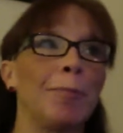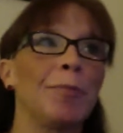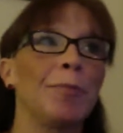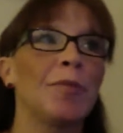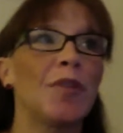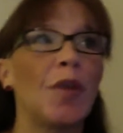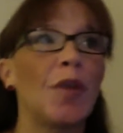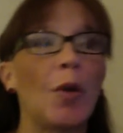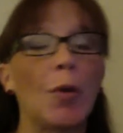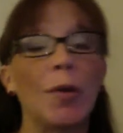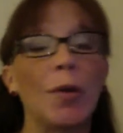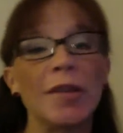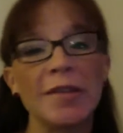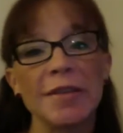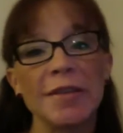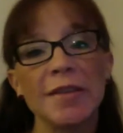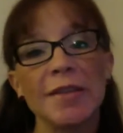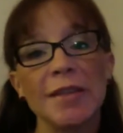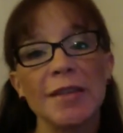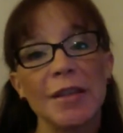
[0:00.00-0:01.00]
So
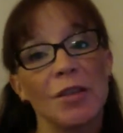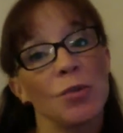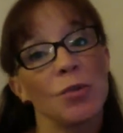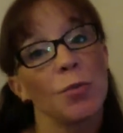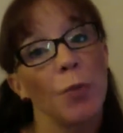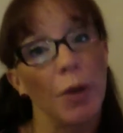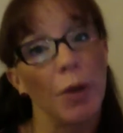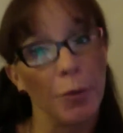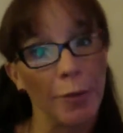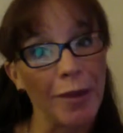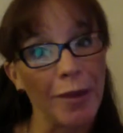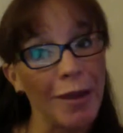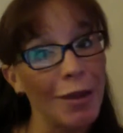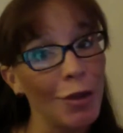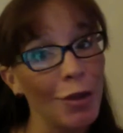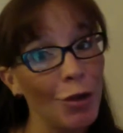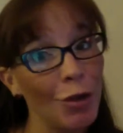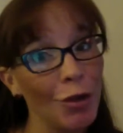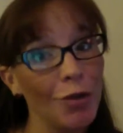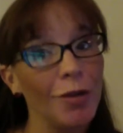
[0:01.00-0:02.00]
it's where we
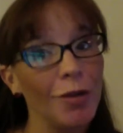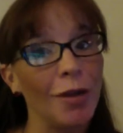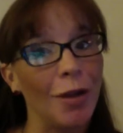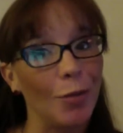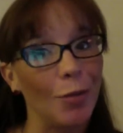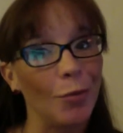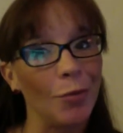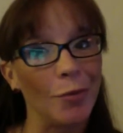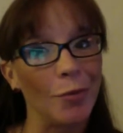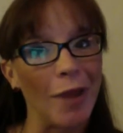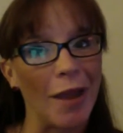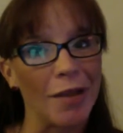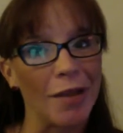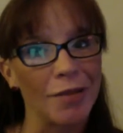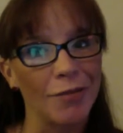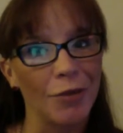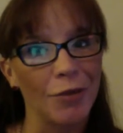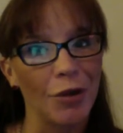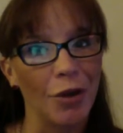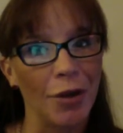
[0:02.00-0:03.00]
get your, when we
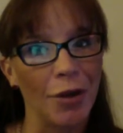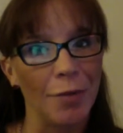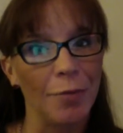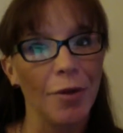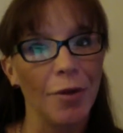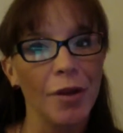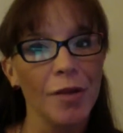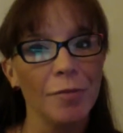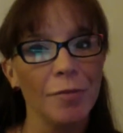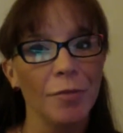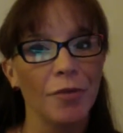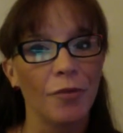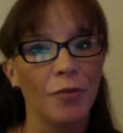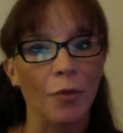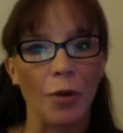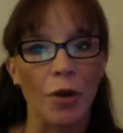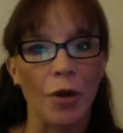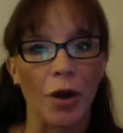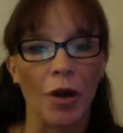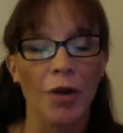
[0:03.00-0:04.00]
ask for your input
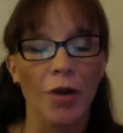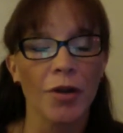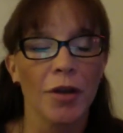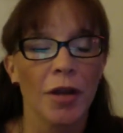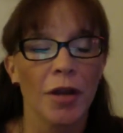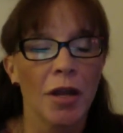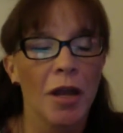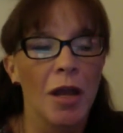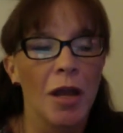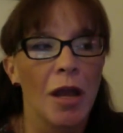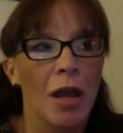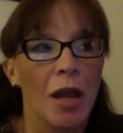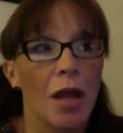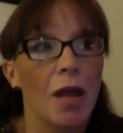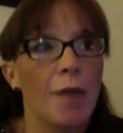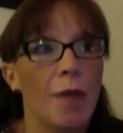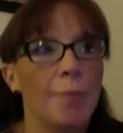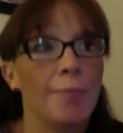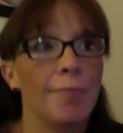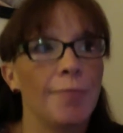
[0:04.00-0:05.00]
before an ARD,
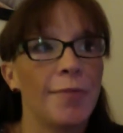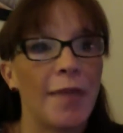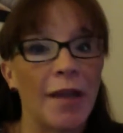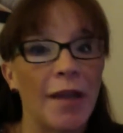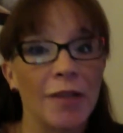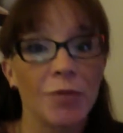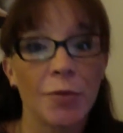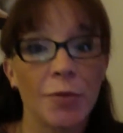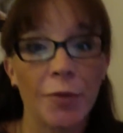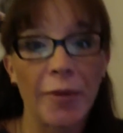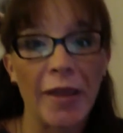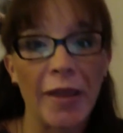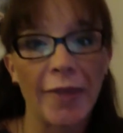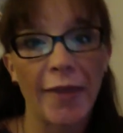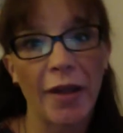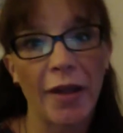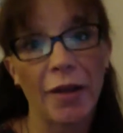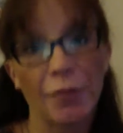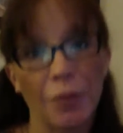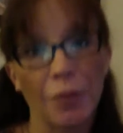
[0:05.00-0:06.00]
that's where we get
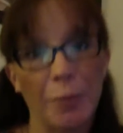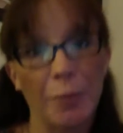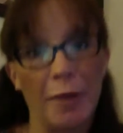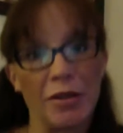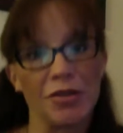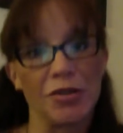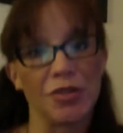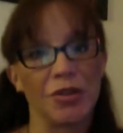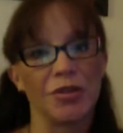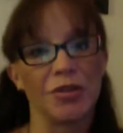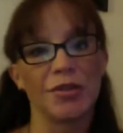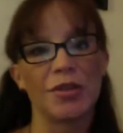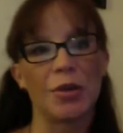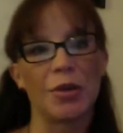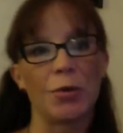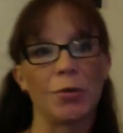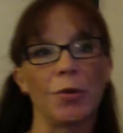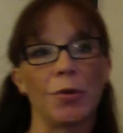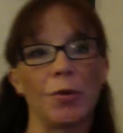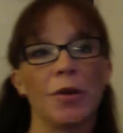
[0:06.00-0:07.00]
that information.
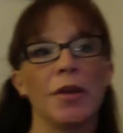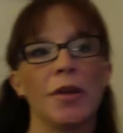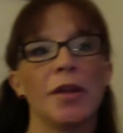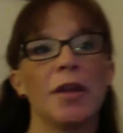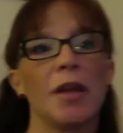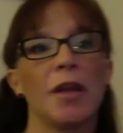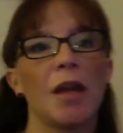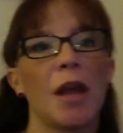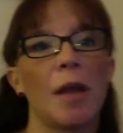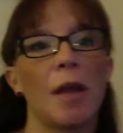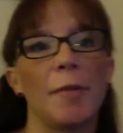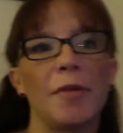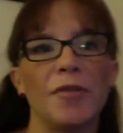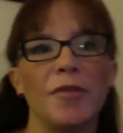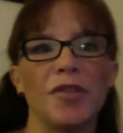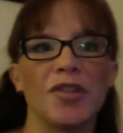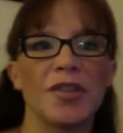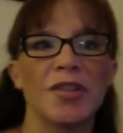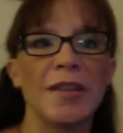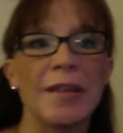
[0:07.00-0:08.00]
So if you're
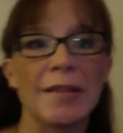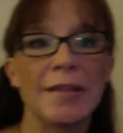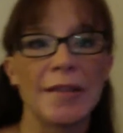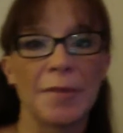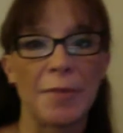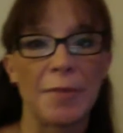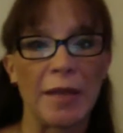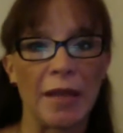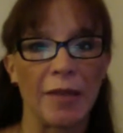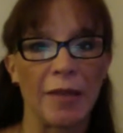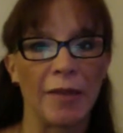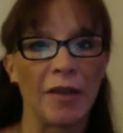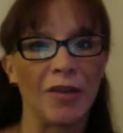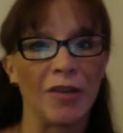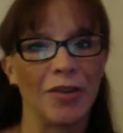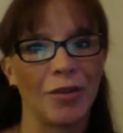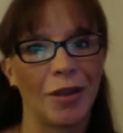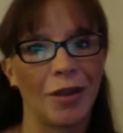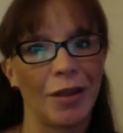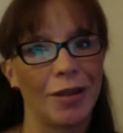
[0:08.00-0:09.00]
seeing something in there and
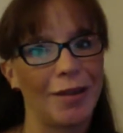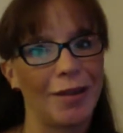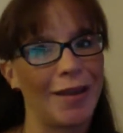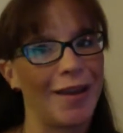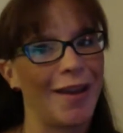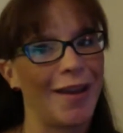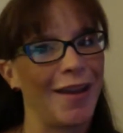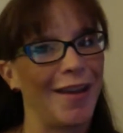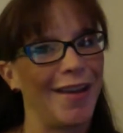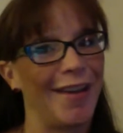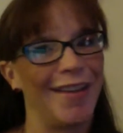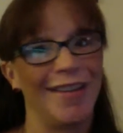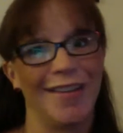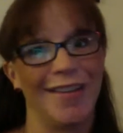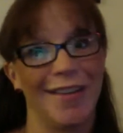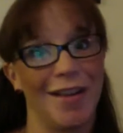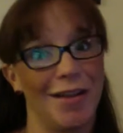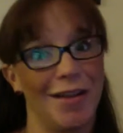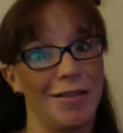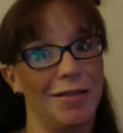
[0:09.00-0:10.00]
you're like, yeah, I did
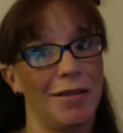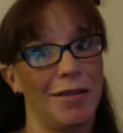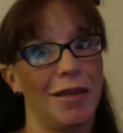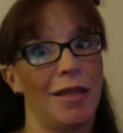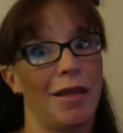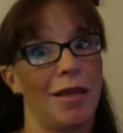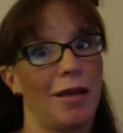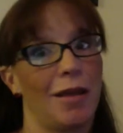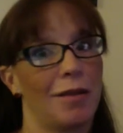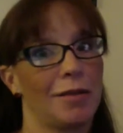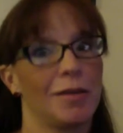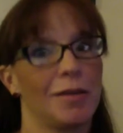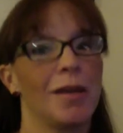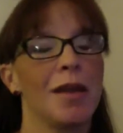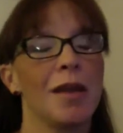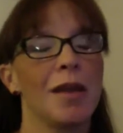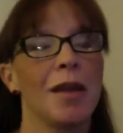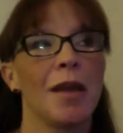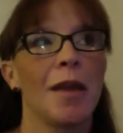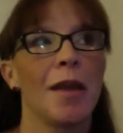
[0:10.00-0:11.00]
not say that,
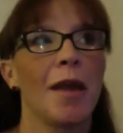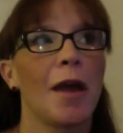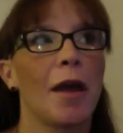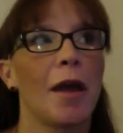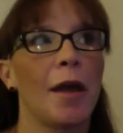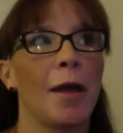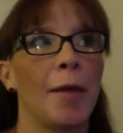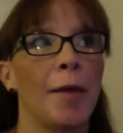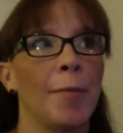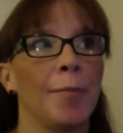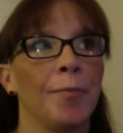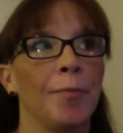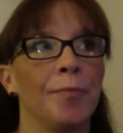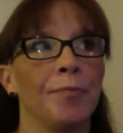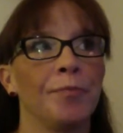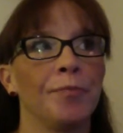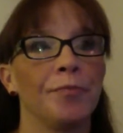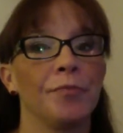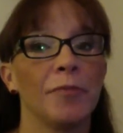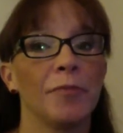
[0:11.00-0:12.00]

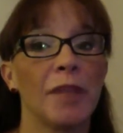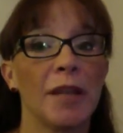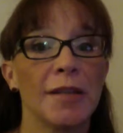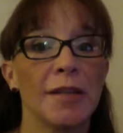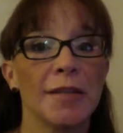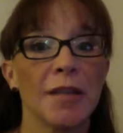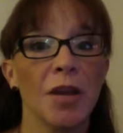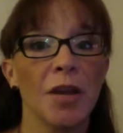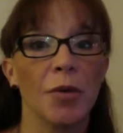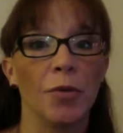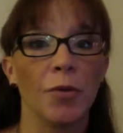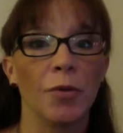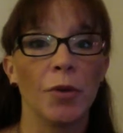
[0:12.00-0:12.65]
let us know.